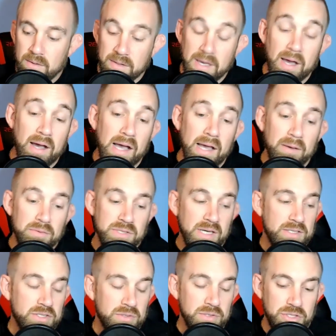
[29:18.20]
Yeah, I was
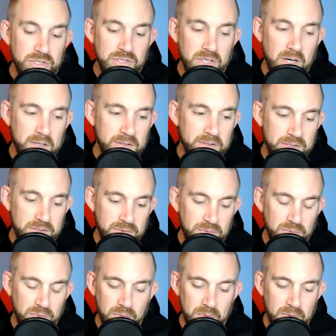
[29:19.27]
actually just talking
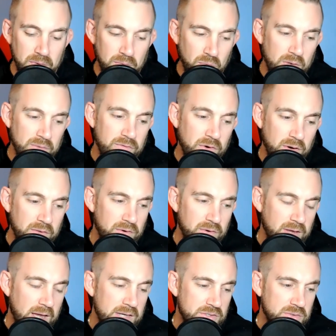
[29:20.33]
to one of our other
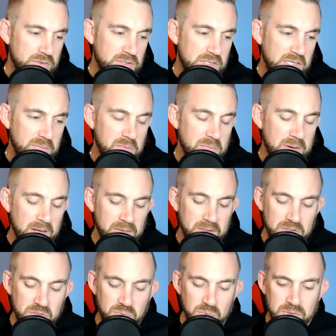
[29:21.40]
guys on the team about
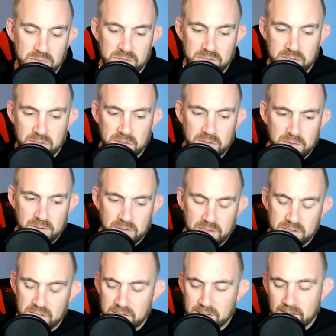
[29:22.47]
this was
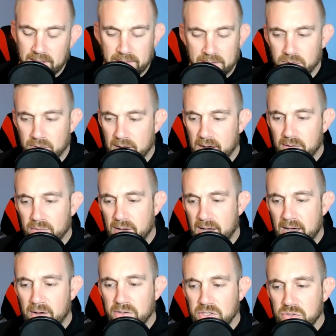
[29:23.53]
because he's like, dude, how
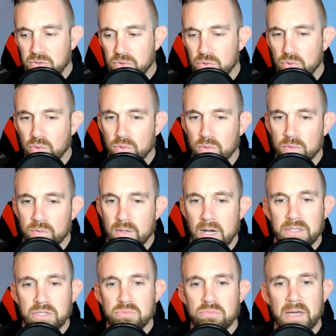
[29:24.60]
how do you
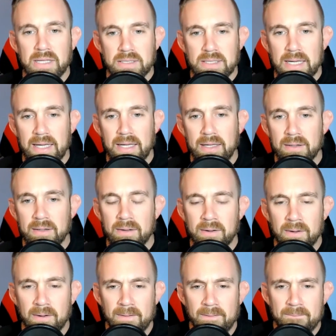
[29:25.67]
how do you maintain
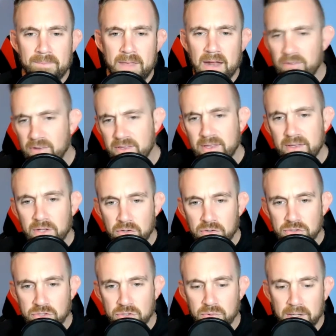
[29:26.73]
everything that you're
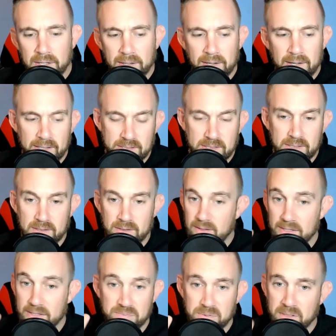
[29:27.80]
doing? And I said,
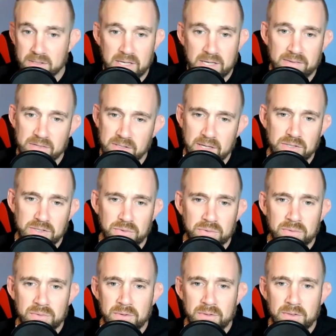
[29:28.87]
it's because I have a schedule.